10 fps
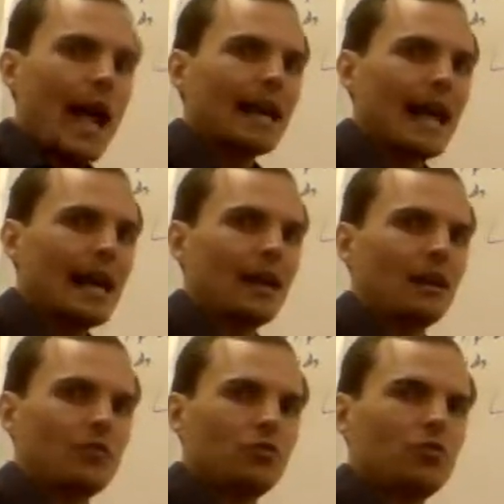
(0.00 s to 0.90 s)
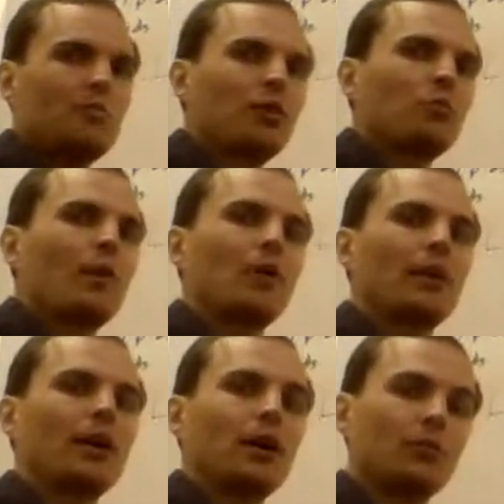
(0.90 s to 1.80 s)
at hand no matter
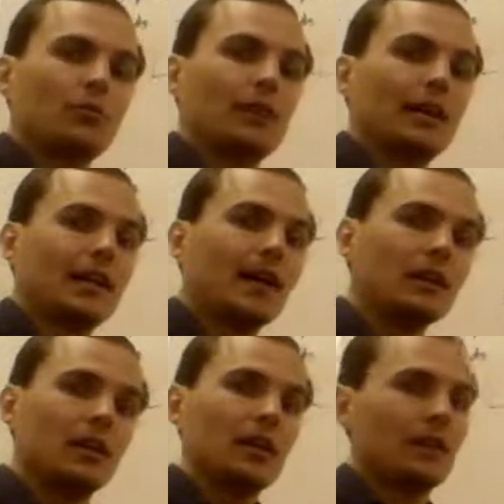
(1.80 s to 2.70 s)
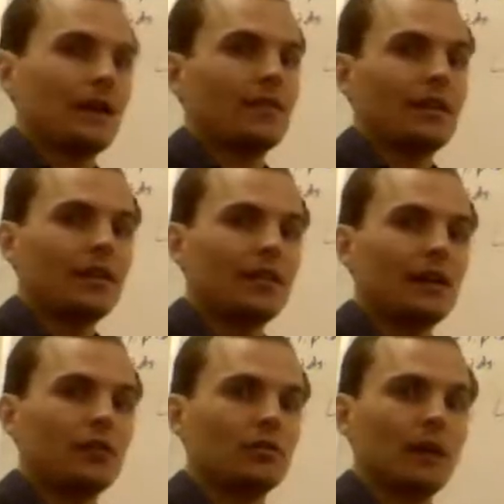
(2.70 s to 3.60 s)
where we are. So if we get a cut, that skin
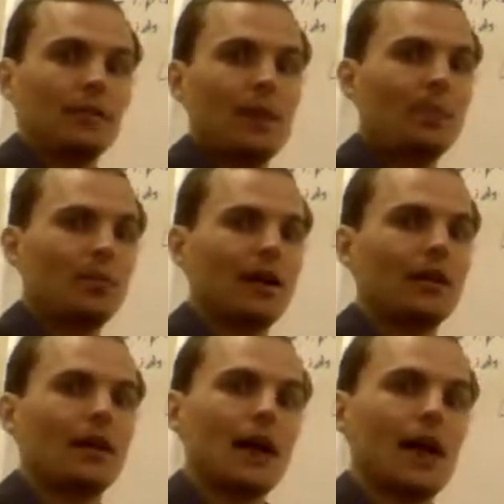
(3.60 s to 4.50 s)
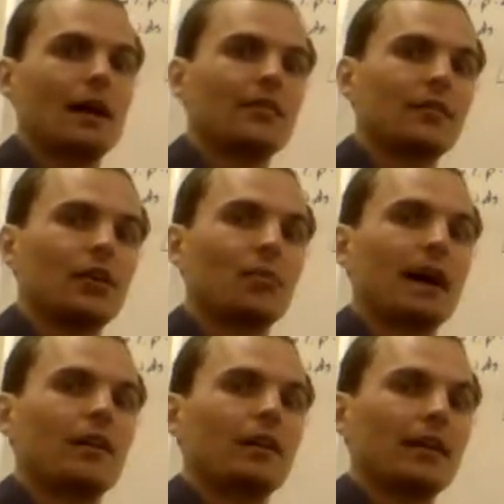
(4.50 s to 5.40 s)
cell, its membrane, has
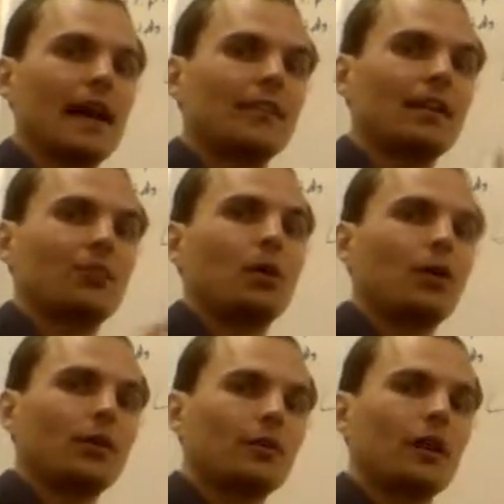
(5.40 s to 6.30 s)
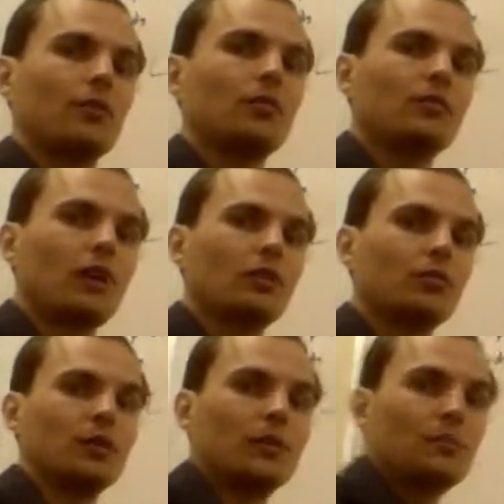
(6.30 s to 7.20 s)
arachidonic acid as part of a
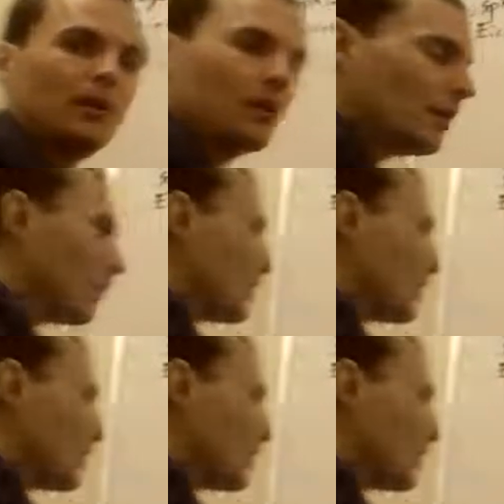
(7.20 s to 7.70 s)
phospholipid.